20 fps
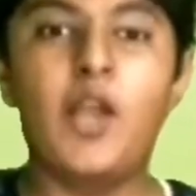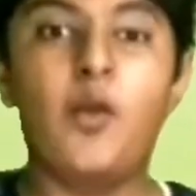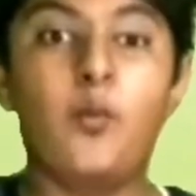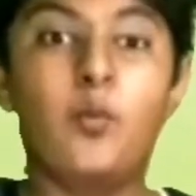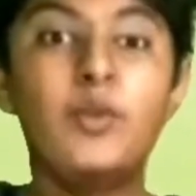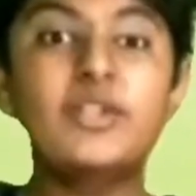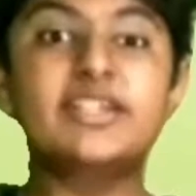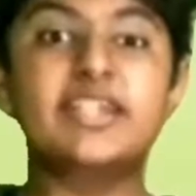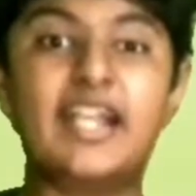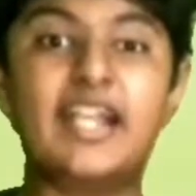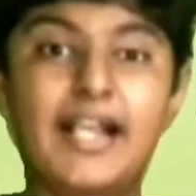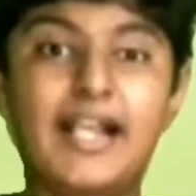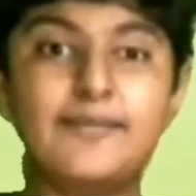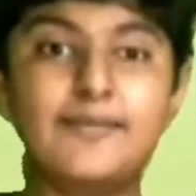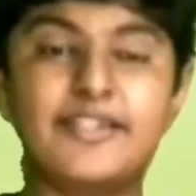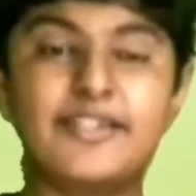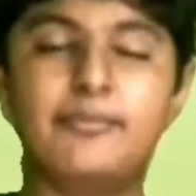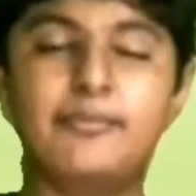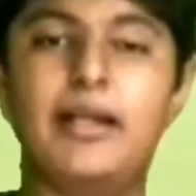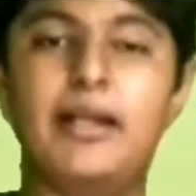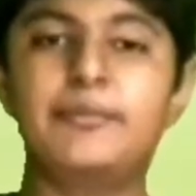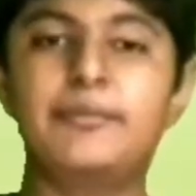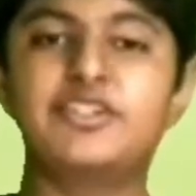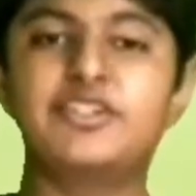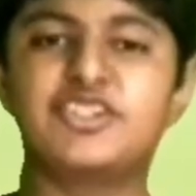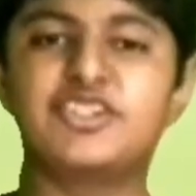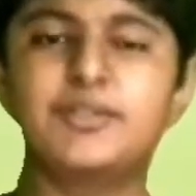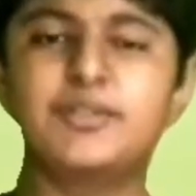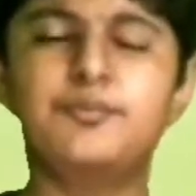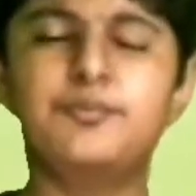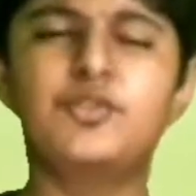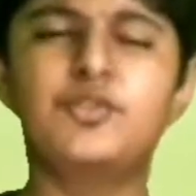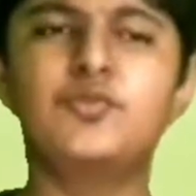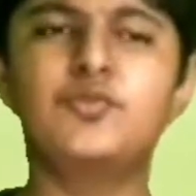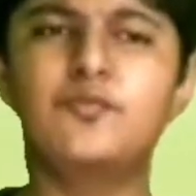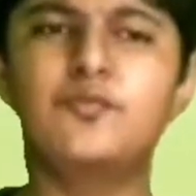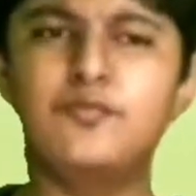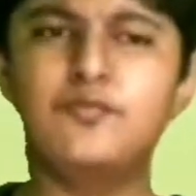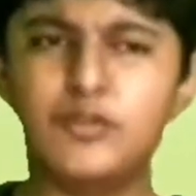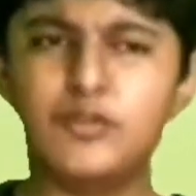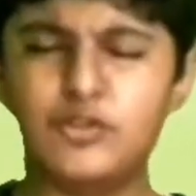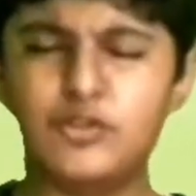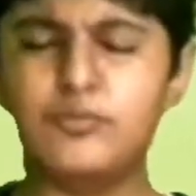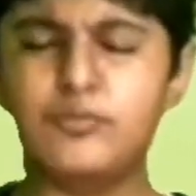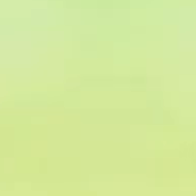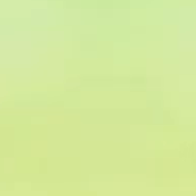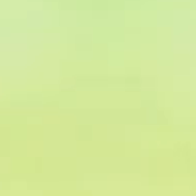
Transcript: which helps the mammoth ship to float.